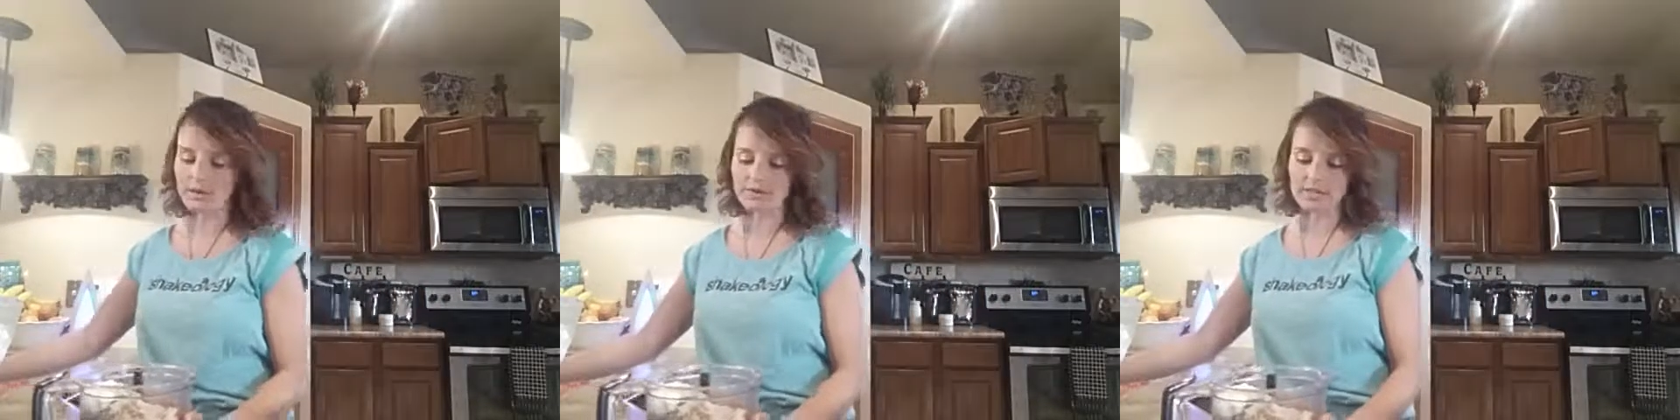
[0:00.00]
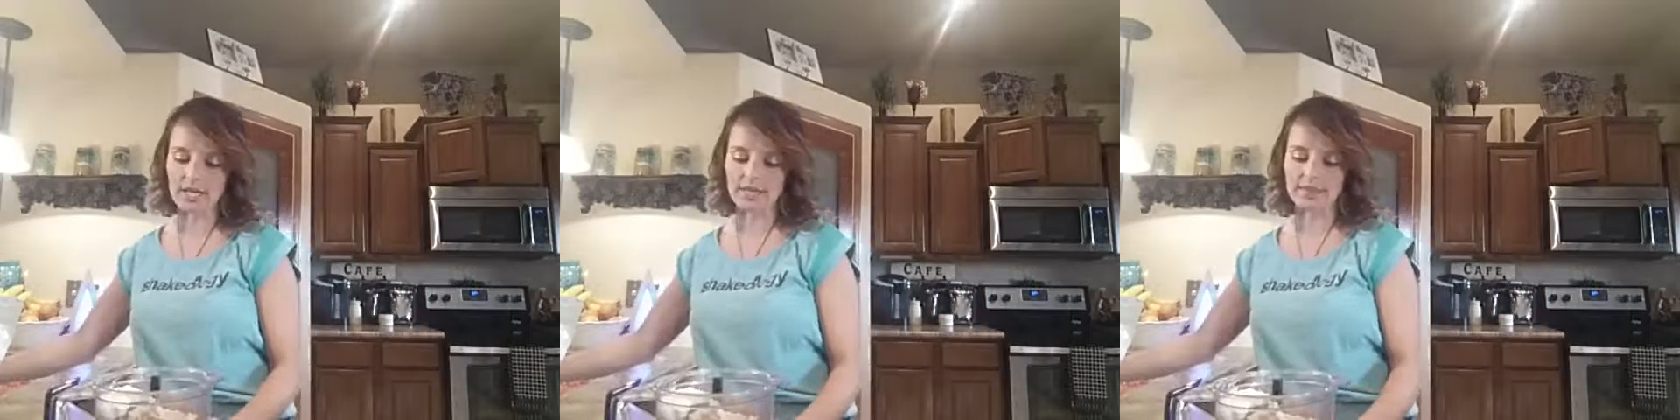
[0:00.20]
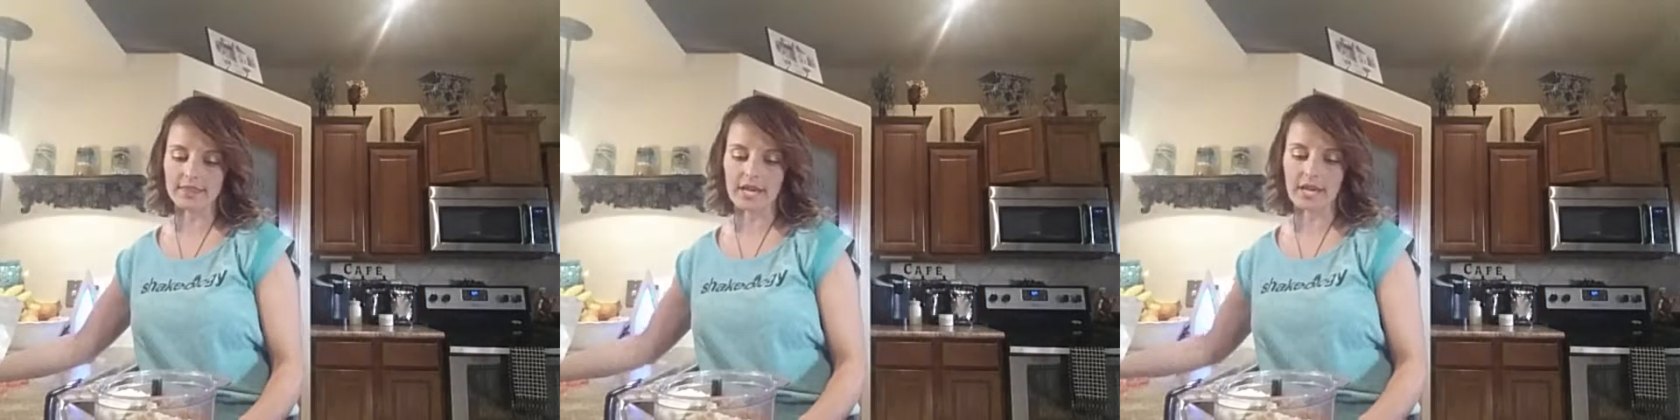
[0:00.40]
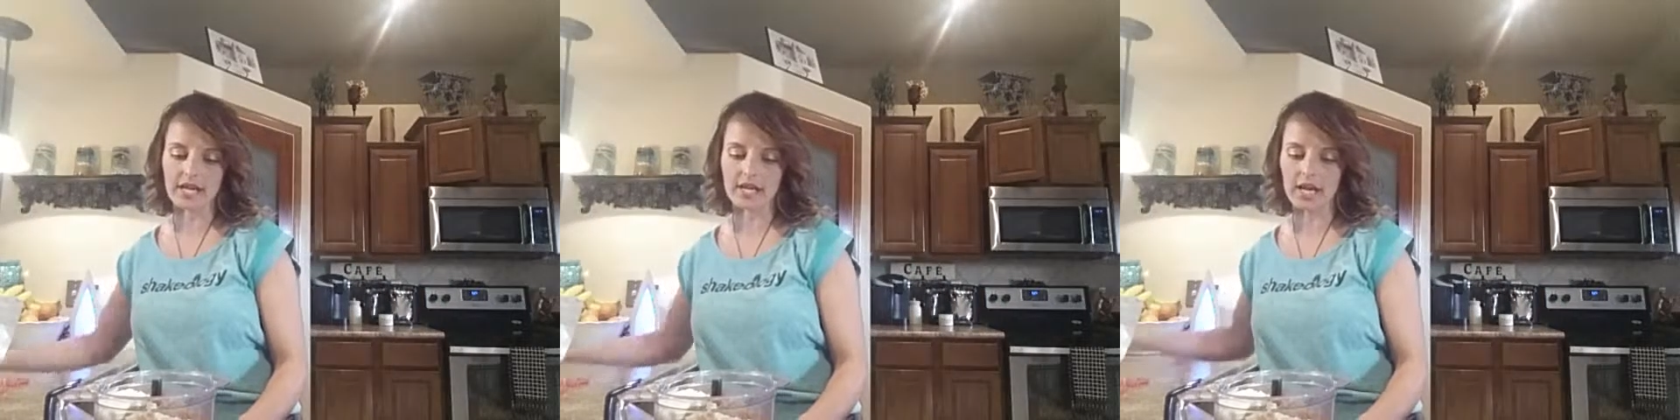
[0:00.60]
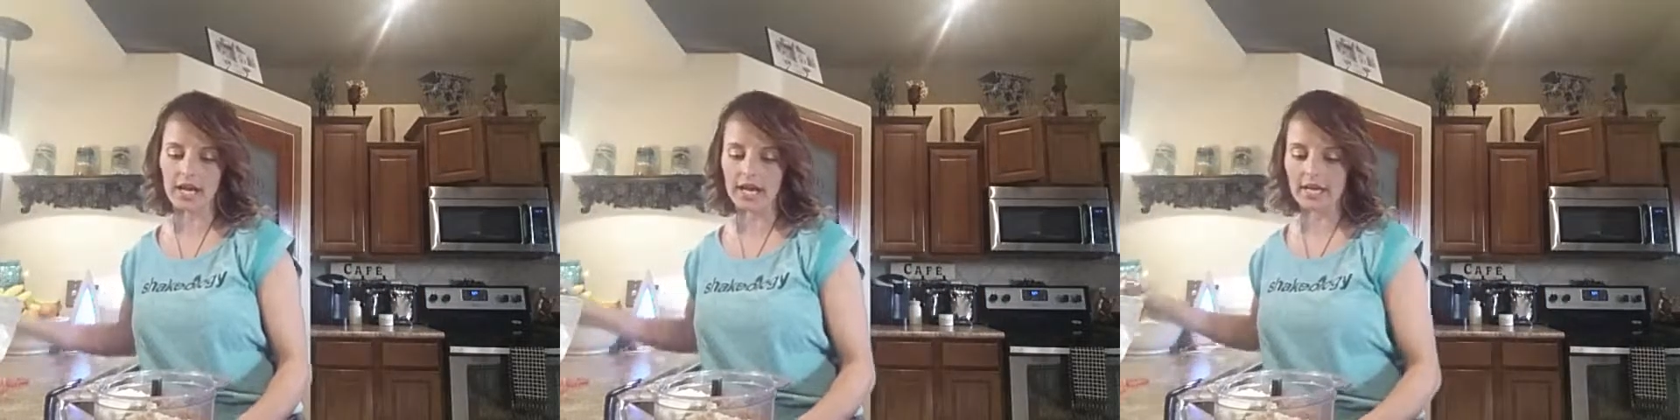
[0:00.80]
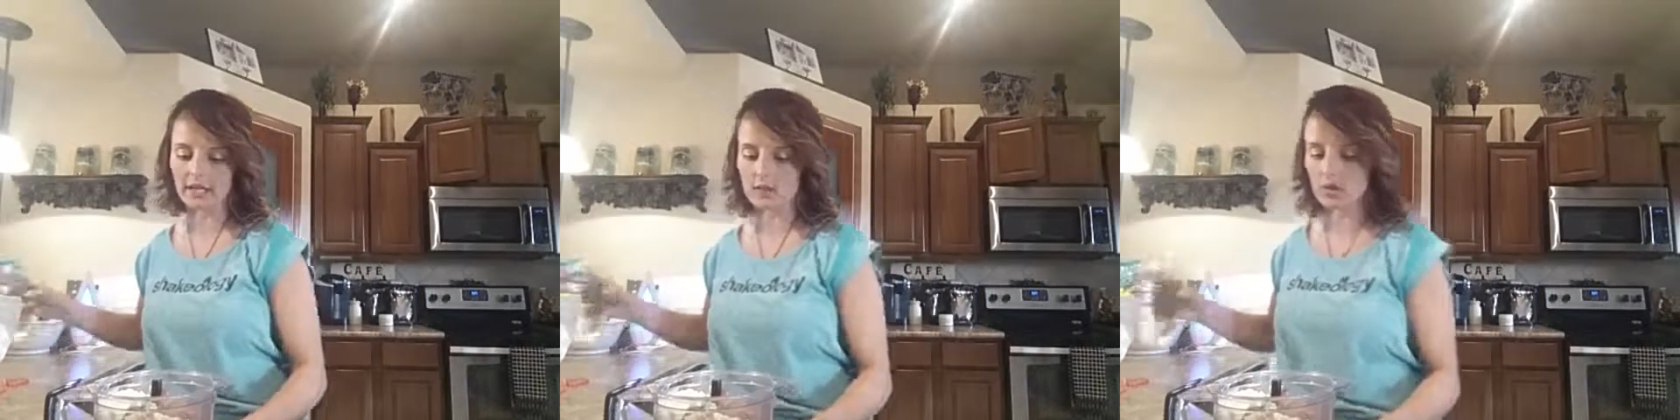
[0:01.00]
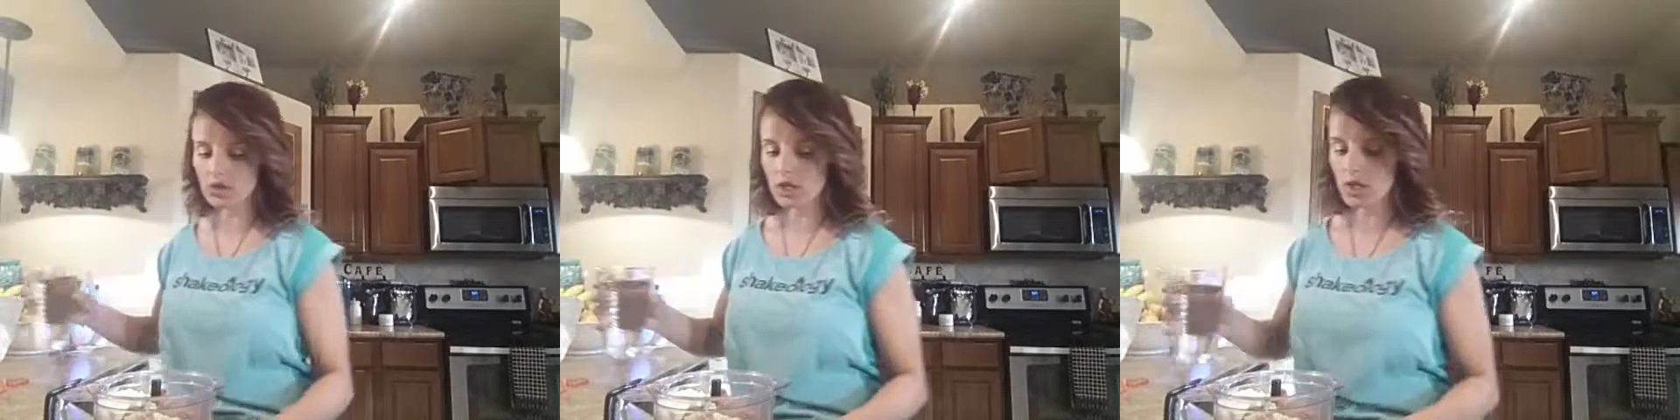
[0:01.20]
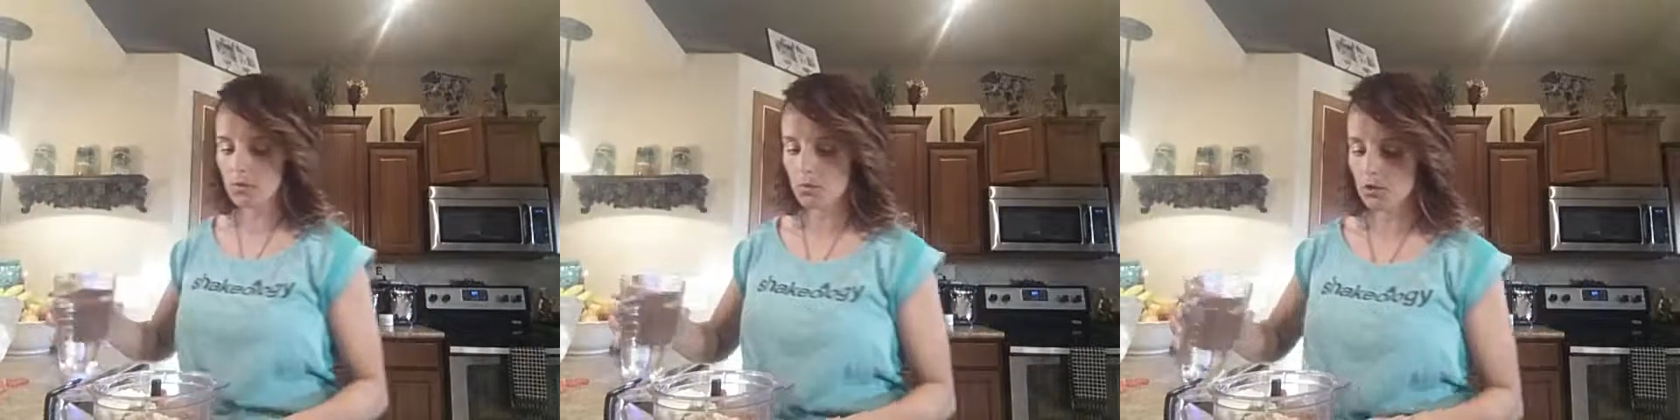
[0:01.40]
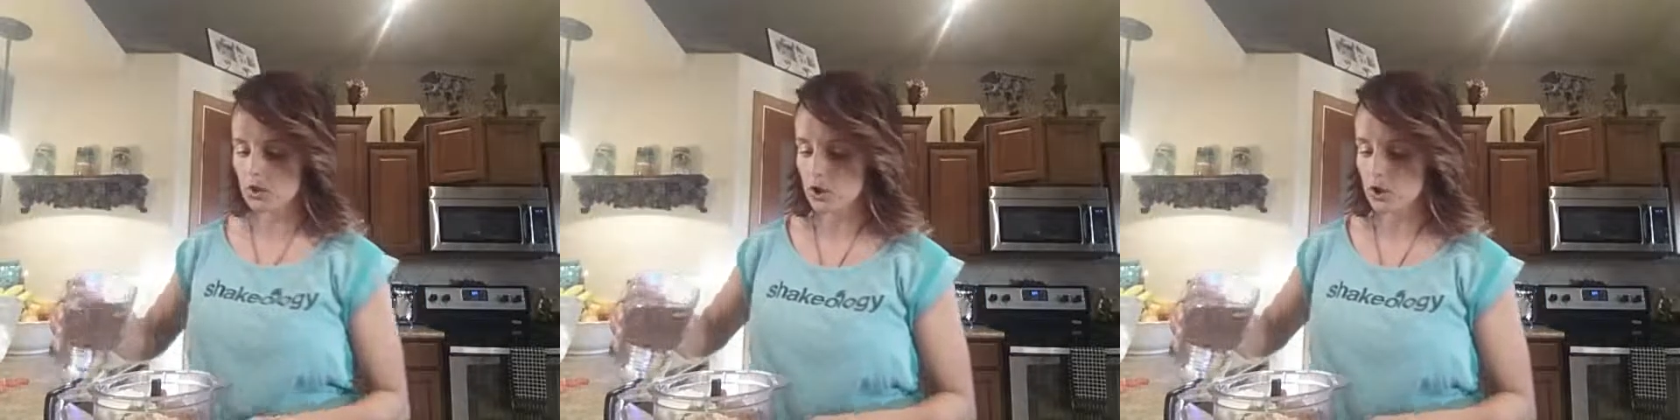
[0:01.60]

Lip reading: we've done that, I usually will